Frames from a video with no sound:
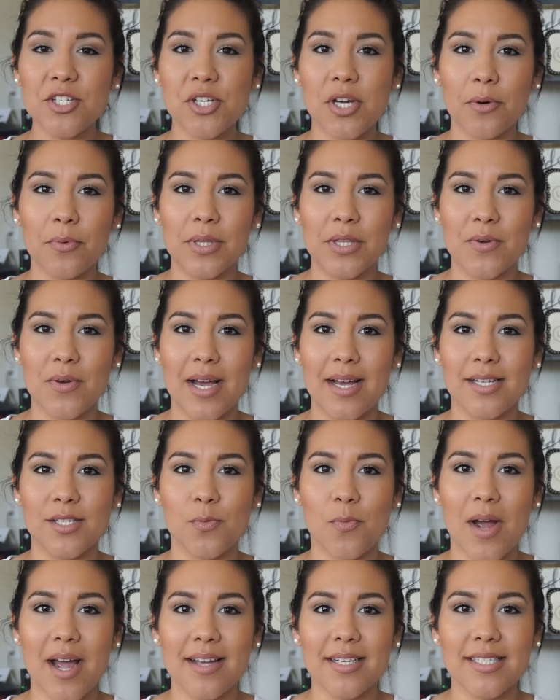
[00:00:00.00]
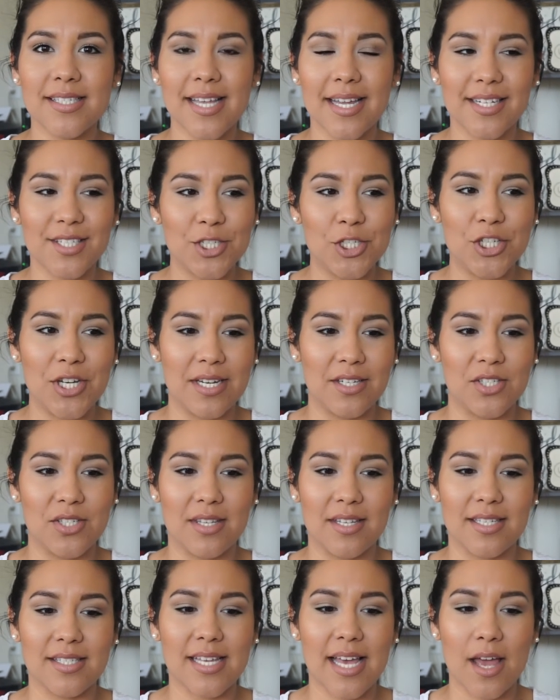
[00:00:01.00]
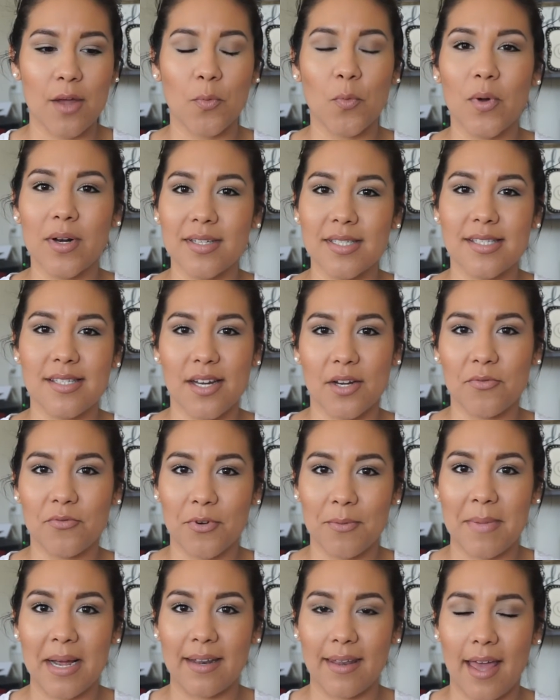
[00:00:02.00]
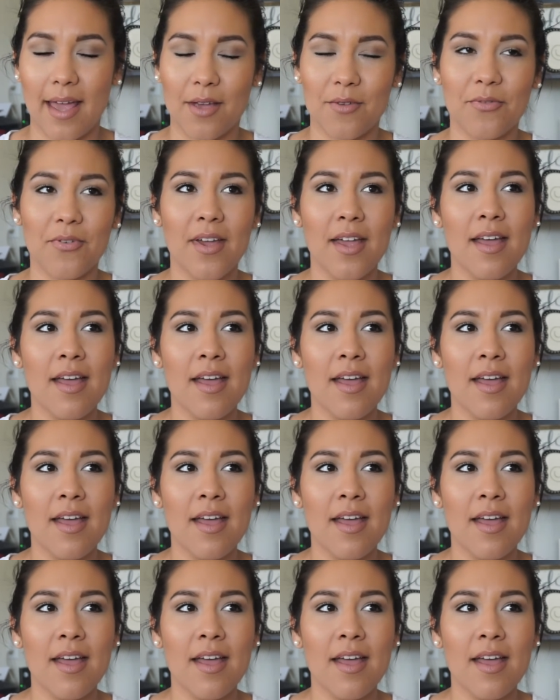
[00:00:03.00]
to share with you guys why I decided to change this and what it's done for my life.